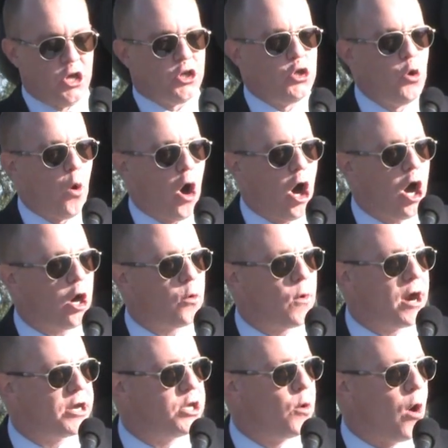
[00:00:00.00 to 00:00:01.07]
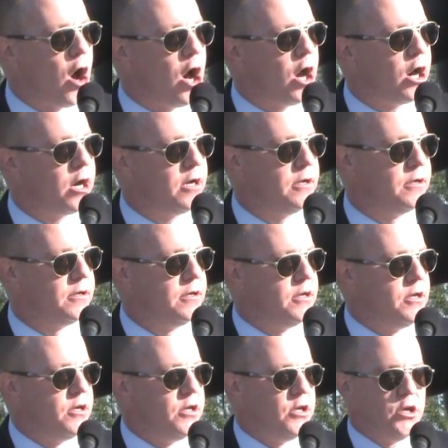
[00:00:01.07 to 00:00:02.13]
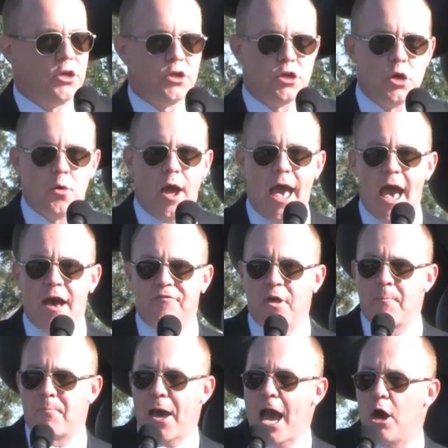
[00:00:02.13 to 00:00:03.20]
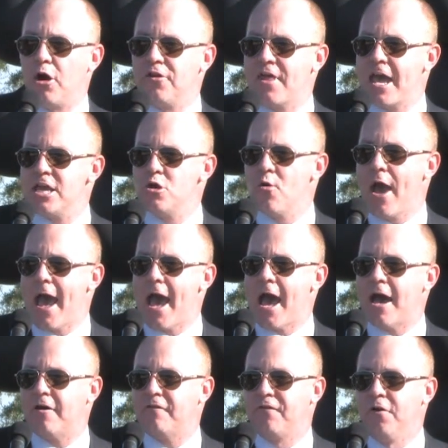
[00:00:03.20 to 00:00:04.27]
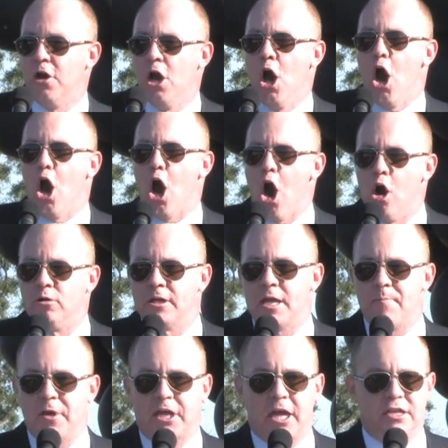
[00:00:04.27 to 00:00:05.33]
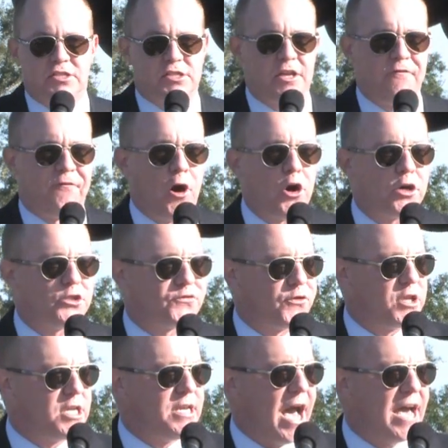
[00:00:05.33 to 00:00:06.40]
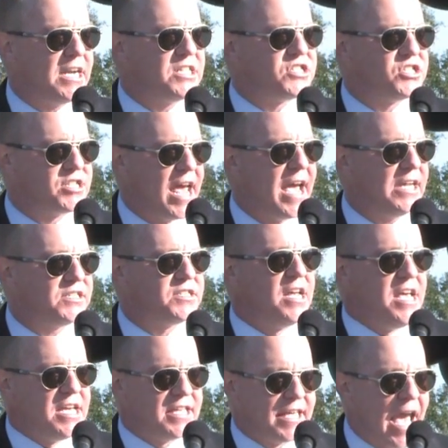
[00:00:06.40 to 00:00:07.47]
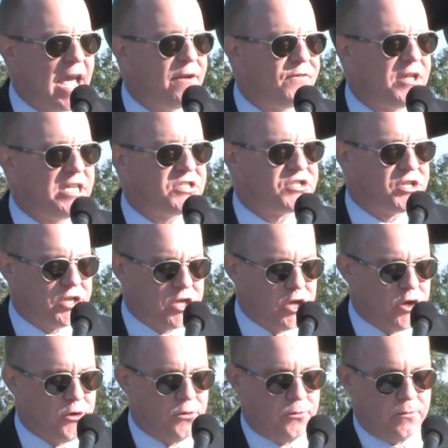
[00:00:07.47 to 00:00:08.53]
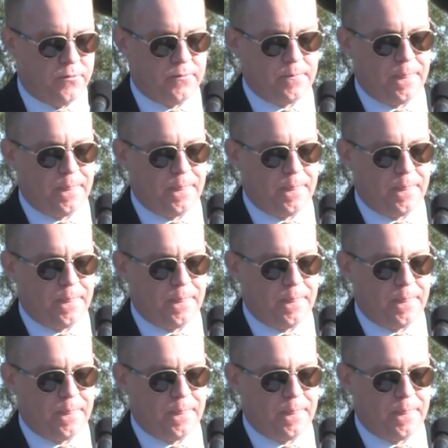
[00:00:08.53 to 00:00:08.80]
You are where you are. You have the power that you have only because the voters for the United States gave these to you.